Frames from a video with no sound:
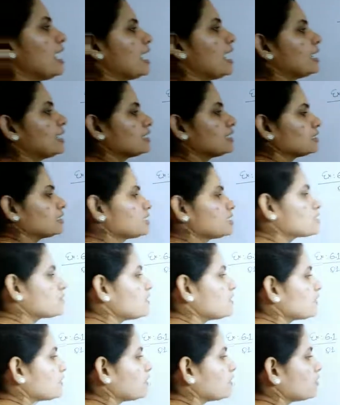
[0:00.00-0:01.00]
and this
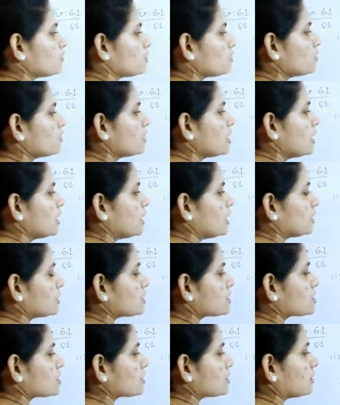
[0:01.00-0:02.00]
will give you, it
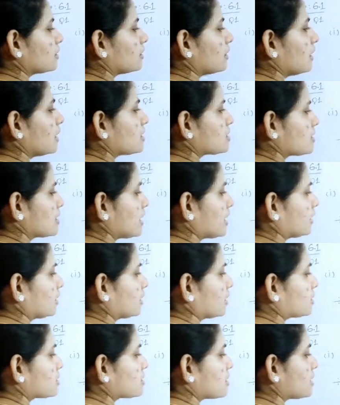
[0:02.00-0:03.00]
is less than,
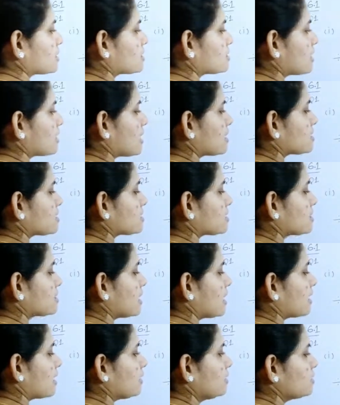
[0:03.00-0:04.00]
that is x less
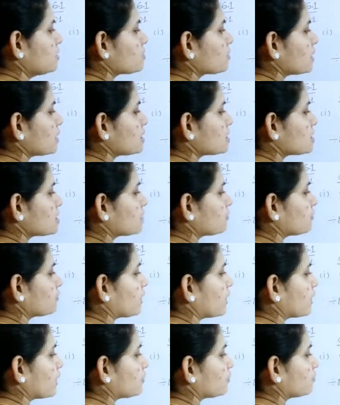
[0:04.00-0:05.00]
than
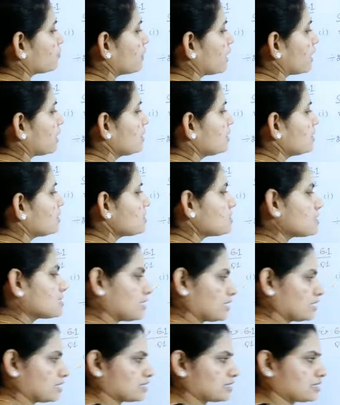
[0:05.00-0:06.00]
25 by
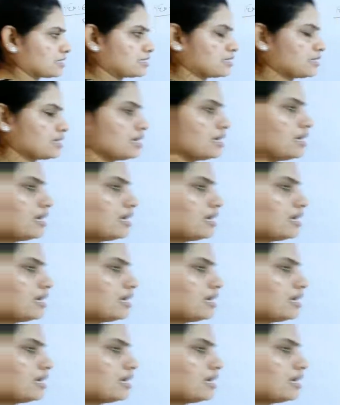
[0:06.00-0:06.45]
6.